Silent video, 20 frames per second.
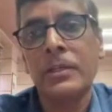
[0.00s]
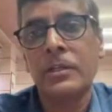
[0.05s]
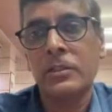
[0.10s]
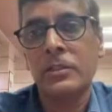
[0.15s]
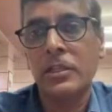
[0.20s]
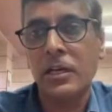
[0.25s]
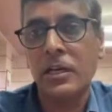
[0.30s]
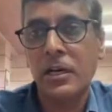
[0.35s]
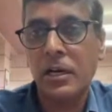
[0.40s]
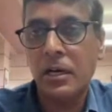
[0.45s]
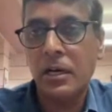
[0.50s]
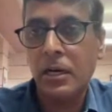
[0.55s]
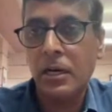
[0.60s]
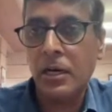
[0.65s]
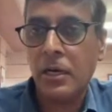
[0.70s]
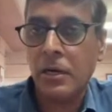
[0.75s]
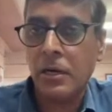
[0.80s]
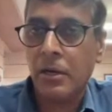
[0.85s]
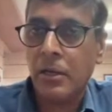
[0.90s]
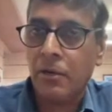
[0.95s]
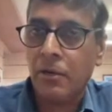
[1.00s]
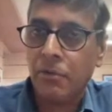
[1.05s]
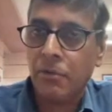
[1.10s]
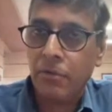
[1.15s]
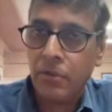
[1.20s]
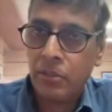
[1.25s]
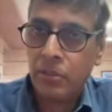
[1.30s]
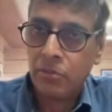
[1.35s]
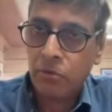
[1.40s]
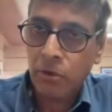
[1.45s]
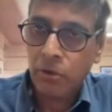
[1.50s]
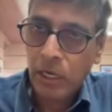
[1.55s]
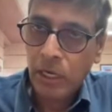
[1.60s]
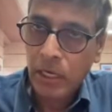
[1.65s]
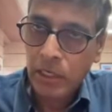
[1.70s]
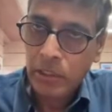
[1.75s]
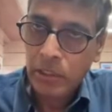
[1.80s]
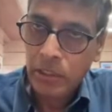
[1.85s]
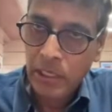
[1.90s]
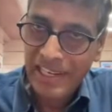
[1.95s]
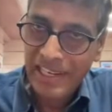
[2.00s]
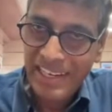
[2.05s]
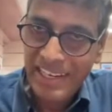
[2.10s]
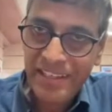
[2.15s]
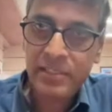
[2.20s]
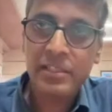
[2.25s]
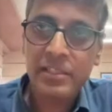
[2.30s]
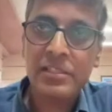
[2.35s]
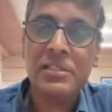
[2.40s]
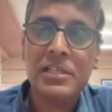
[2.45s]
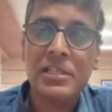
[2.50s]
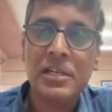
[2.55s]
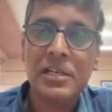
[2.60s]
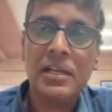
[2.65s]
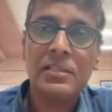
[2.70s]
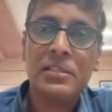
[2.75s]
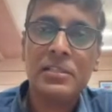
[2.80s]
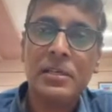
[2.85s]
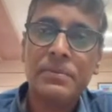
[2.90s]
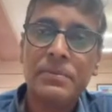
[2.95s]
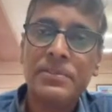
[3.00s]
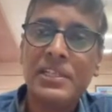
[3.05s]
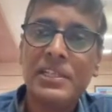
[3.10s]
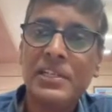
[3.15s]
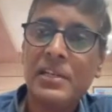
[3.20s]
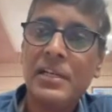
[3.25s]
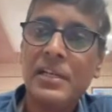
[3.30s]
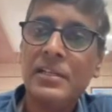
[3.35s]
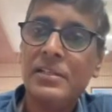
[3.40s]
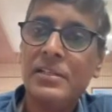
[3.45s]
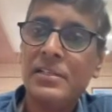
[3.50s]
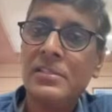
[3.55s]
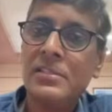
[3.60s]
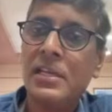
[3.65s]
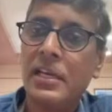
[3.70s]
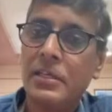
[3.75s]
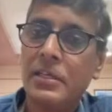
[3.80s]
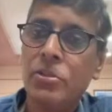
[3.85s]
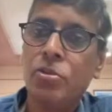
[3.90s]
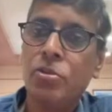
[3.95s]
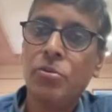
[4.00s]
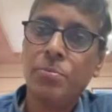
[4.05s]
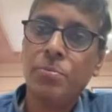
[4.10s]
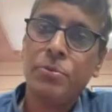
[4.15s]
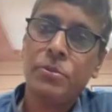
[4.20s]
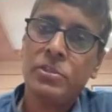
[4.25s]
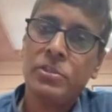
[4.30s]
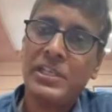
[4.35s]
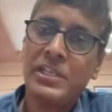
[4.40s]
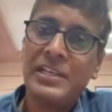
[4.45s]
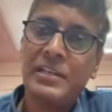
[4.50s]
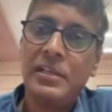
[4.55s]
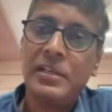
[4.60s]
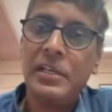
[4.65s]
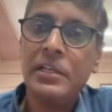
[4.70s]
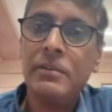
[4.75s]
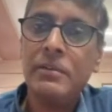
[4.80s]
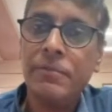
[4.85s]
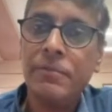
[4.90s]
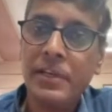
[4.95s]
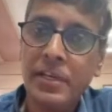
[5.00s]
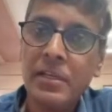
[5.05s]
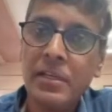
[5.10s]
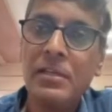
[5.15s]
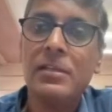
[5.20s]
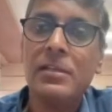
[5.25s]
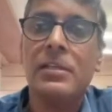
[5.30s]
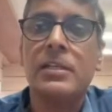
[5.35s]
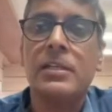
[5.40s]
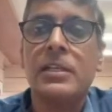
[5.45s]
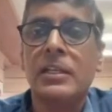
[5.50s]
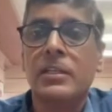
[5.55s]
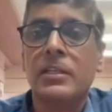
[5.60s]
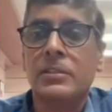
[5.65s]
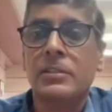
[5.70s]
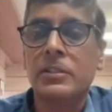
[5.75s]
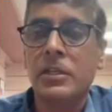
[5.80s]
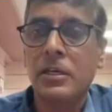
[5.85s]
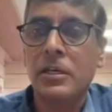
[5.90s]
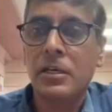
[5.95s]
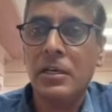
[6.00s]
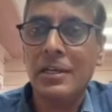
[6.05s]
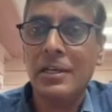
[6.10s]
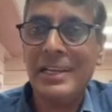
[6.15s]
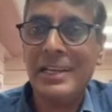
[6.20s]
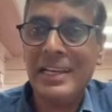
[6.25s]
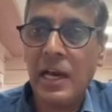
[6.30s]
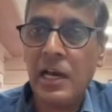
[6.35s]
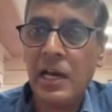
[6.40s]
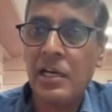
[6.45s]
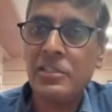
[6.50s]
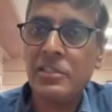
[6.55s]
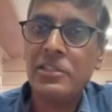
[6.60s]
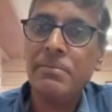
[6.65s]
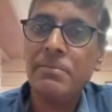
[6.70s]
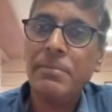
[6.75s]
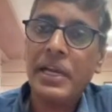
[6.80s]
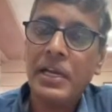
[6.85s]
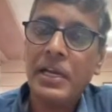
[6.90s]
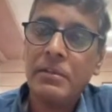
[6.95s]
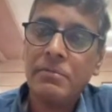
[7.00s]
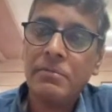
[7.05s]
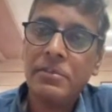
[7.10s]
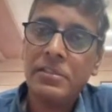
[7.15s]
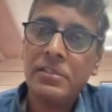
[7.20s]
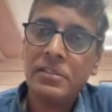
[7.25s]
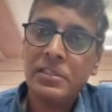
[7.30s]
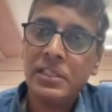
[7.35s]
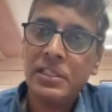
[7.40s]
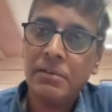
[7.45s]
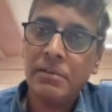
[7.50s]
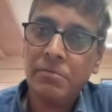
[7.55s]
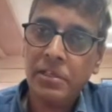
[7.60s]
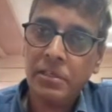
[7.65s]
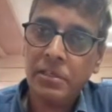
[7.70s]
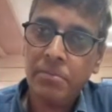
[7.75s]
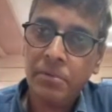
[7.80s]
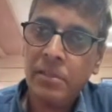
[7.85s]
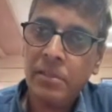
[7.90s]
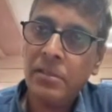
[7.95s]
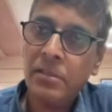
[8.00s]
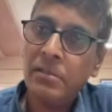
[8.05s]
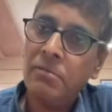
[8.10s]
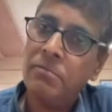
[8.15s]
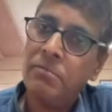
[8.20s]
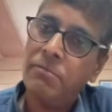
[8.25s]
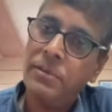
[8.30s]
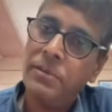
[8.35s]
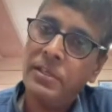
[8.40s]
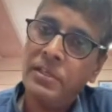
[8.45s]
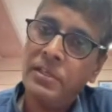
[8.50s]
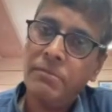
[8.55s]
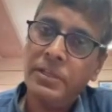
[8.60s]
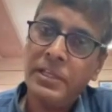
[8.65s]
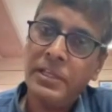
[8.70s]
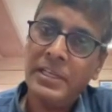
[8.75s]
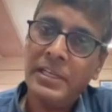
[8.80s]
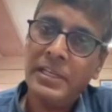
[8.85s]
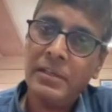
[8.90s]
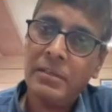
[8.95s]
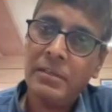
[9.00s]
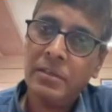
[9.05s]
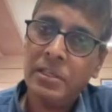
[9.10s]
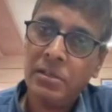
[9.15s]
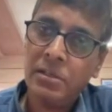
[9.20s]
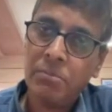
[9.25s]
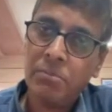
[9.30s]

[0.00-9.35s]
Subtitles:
The latest class of satellite is high throughput satellite, where the large bandwidth is available, where we can